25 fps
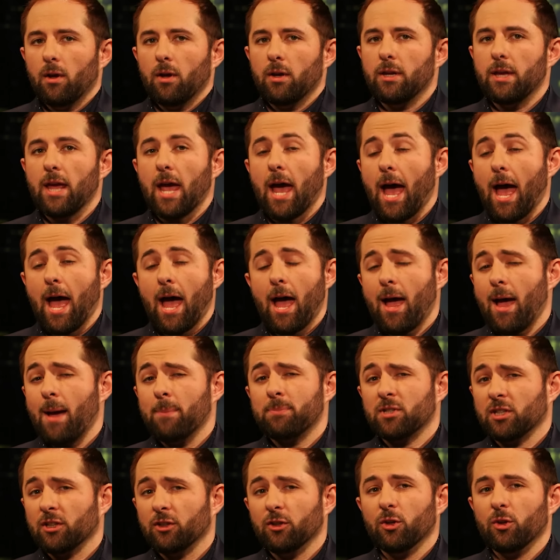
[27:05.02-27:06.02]
Yeah,
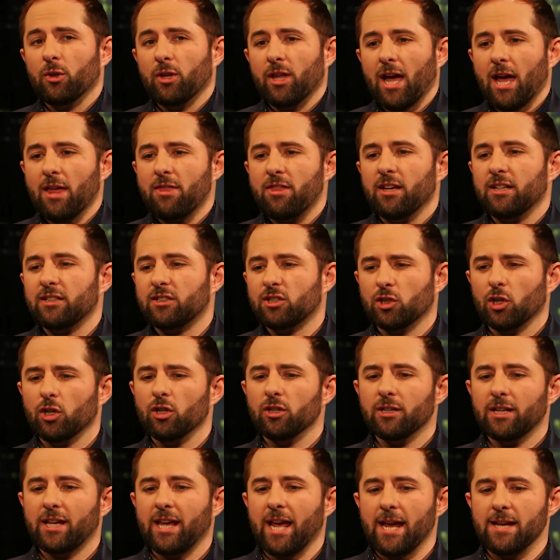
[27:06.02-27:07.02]
absolutely. I think
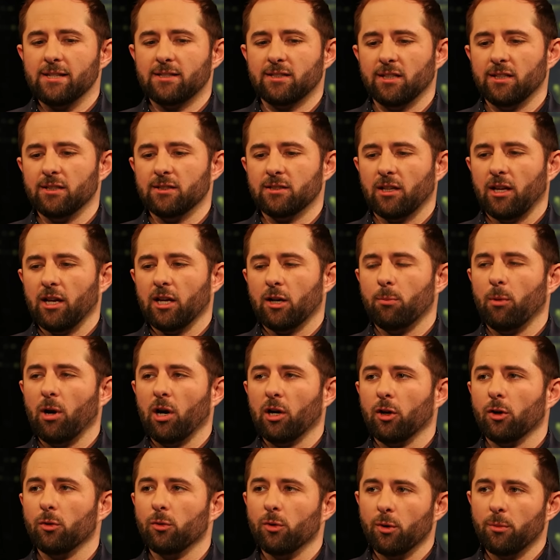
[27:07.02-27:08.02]
certain cases, like
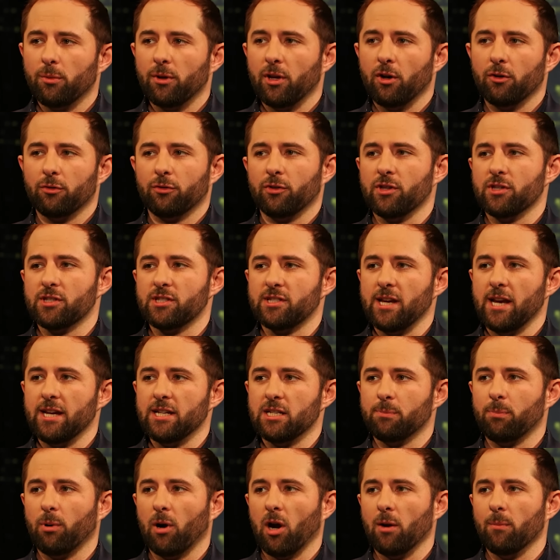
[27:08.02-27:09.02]
Marco Rubio for the State
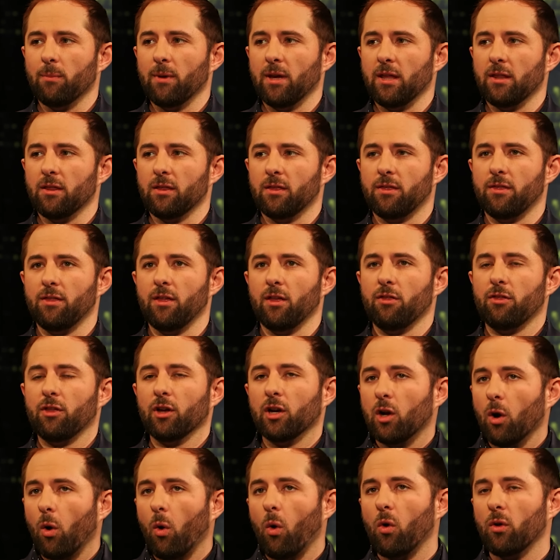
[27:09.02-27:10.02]
Department, the
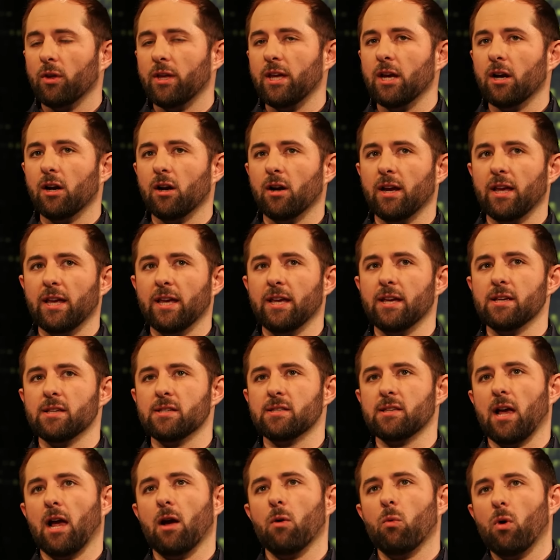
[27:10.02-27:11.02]
goal here
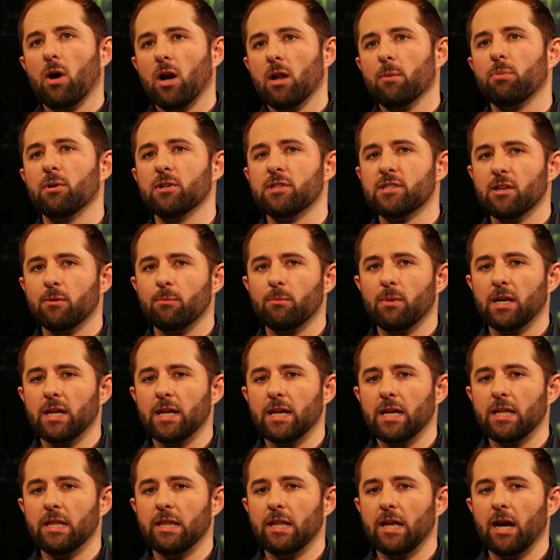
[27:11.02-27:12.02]
is I want to put
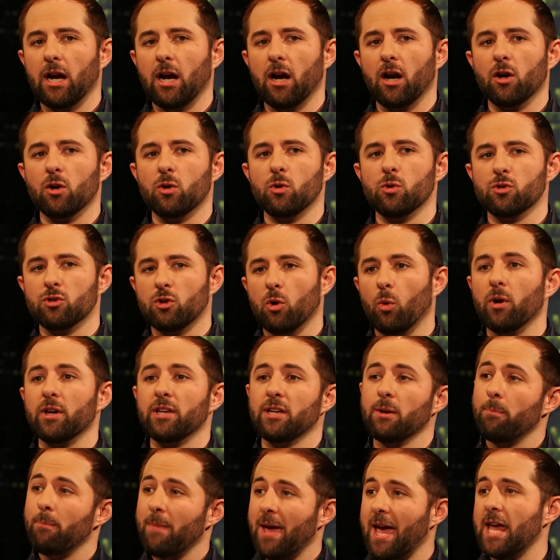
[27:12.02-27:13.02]
somebody in there who's
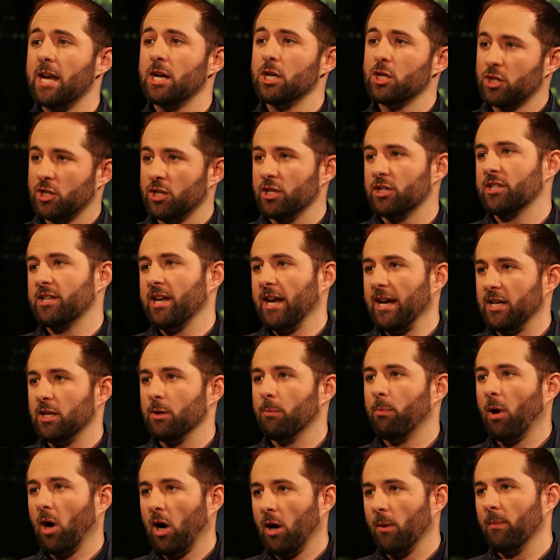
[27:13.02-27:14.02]
going to manage the State
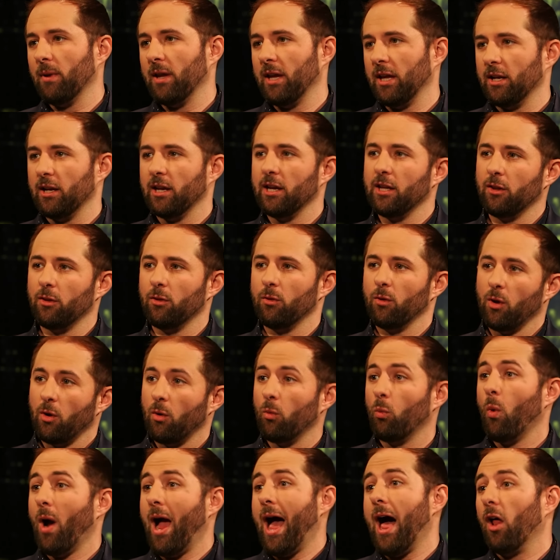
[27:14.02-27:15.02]
Department
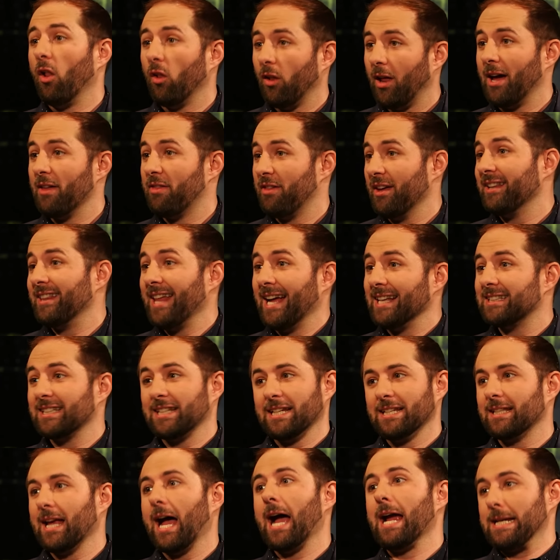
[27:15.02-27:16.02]
well. I think that's
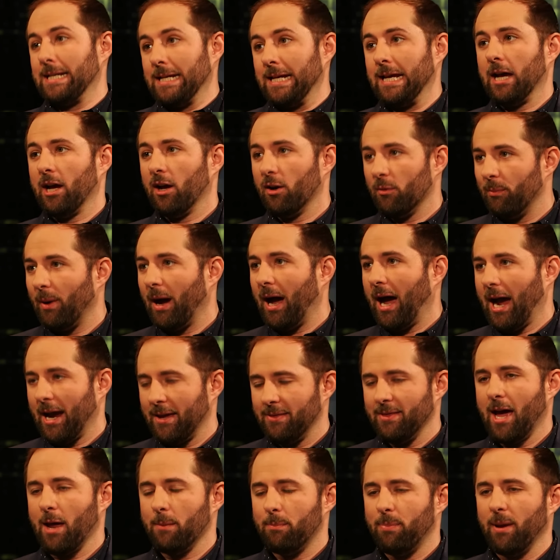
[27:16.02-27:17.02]
his idea
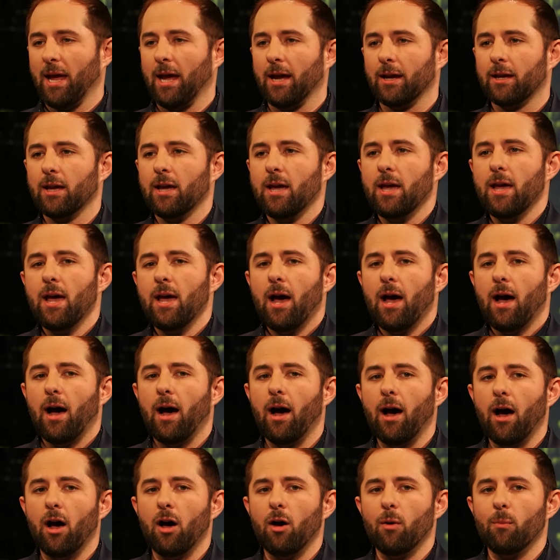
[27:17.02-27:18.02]
behind that pick.
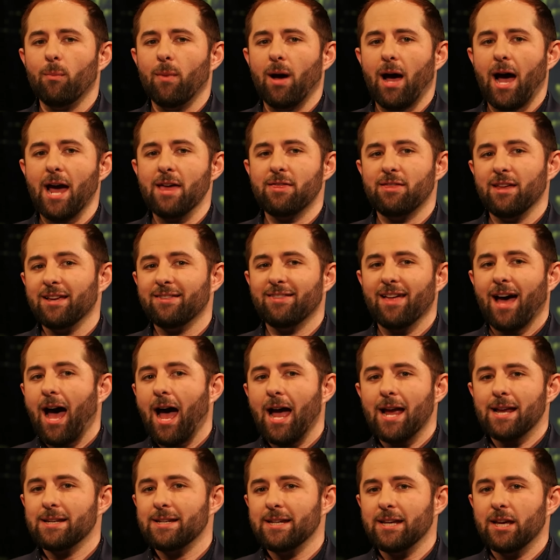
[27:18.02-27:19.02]
I think the
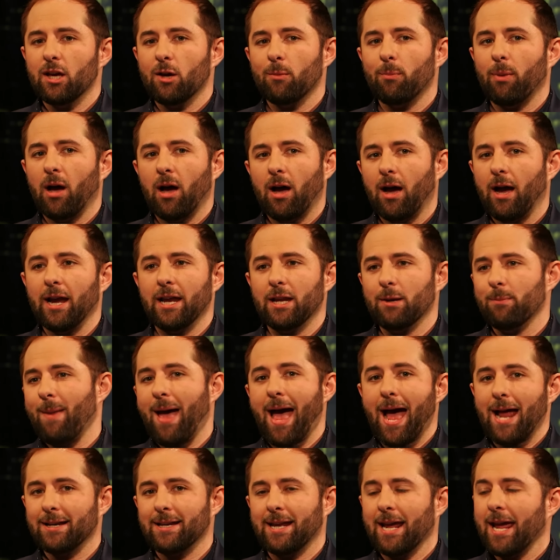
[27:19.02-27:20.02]
idea behind
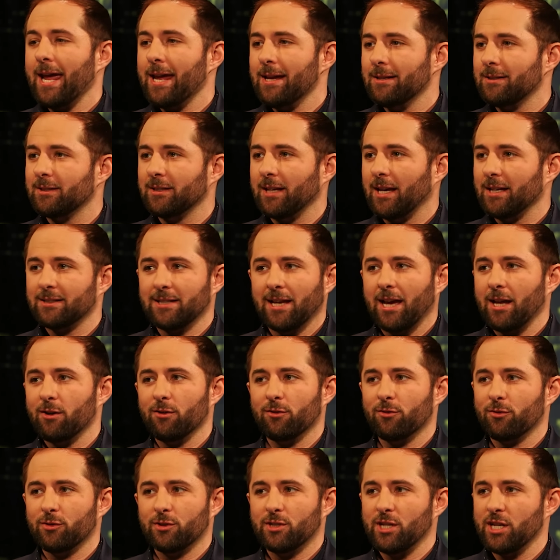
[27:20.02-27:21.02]
Matt Gaetz as head
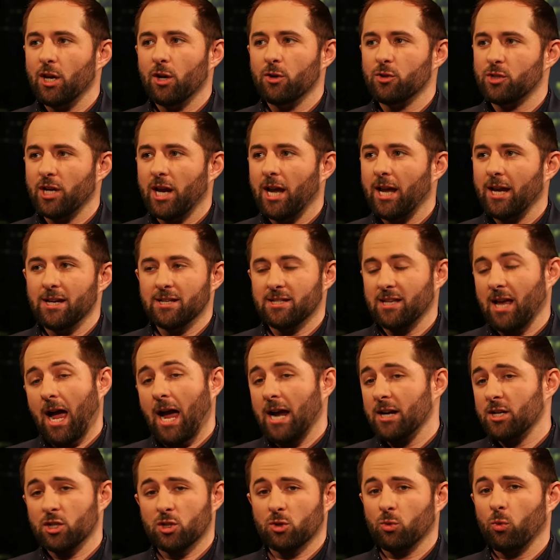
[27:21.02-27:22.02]
of DOJ is
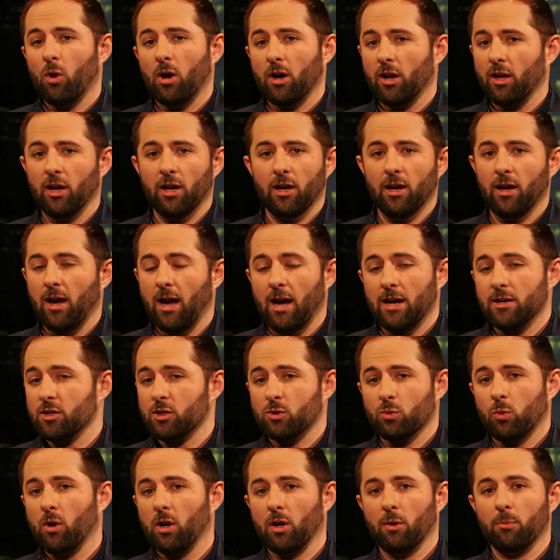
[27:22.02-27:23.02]
I just want
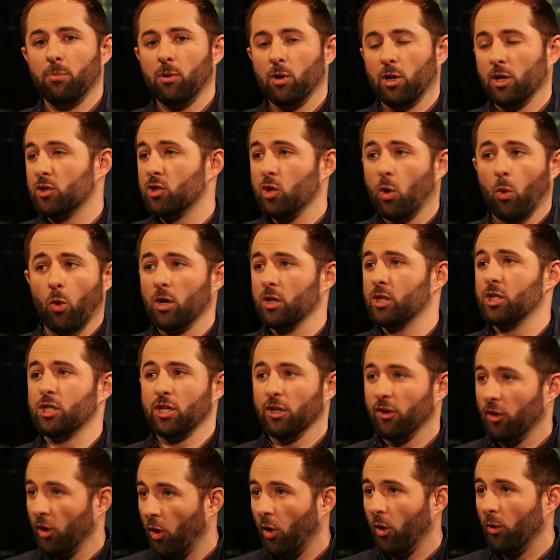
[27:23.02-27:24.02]
to put a torch
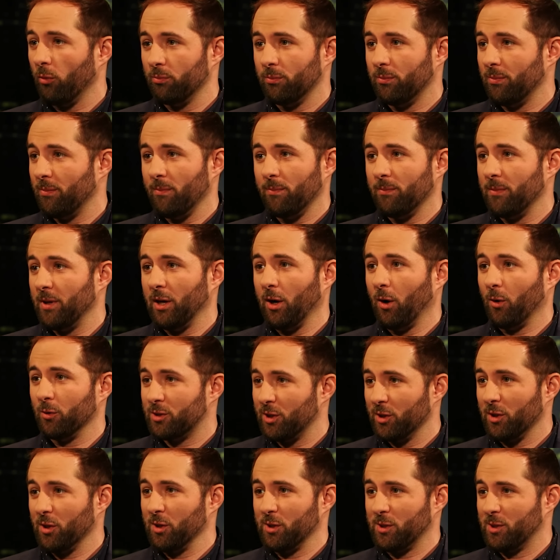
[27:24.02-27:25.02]
to the
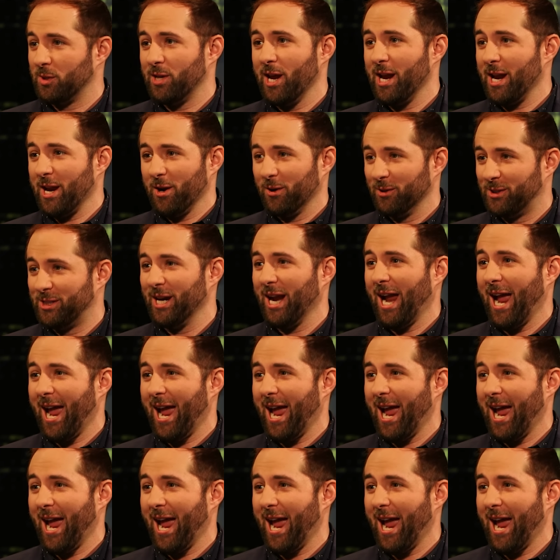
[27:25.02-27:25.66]
DOJ.